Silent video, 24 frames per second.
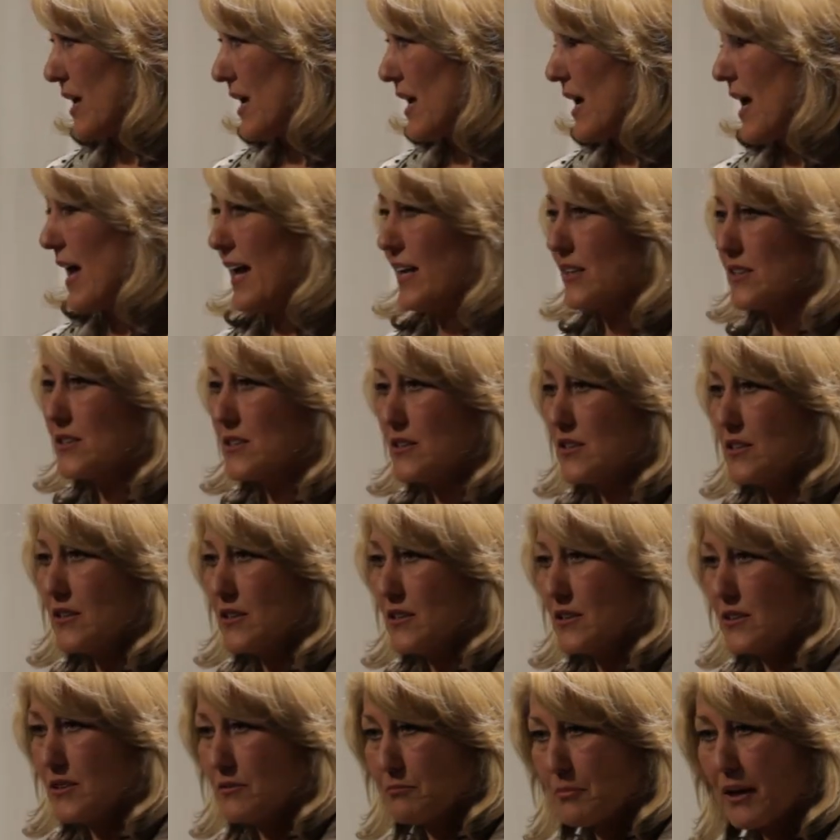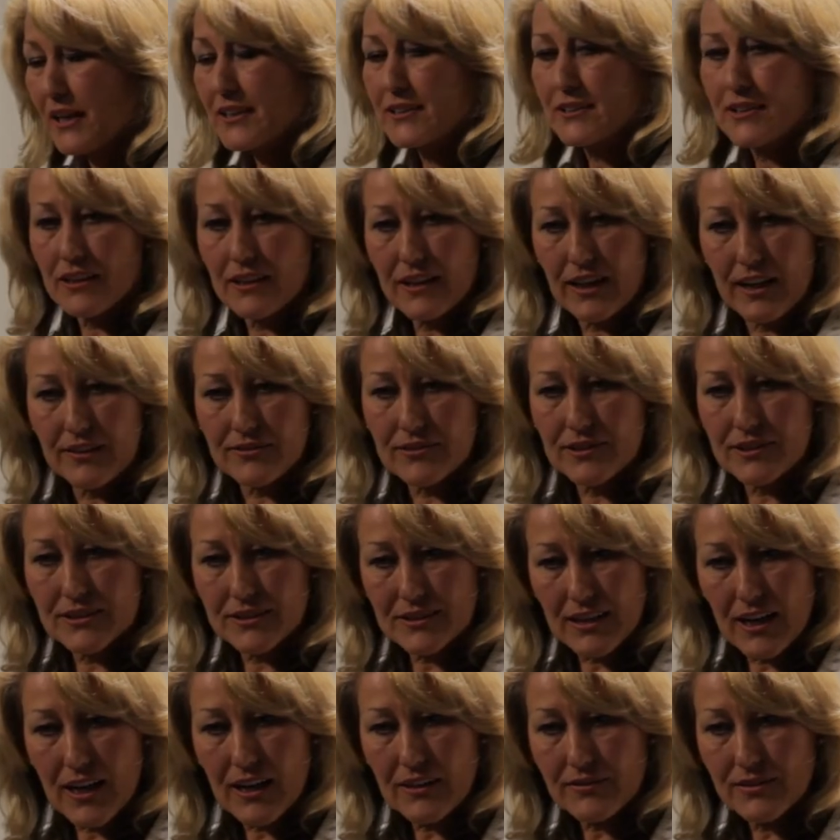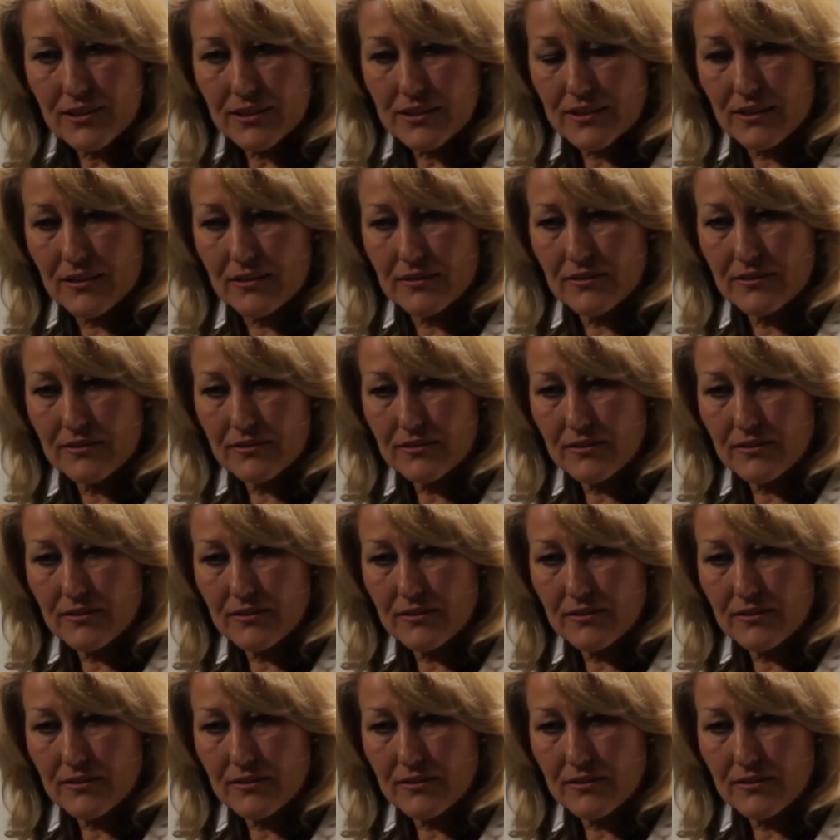and you basically have to starve yourself.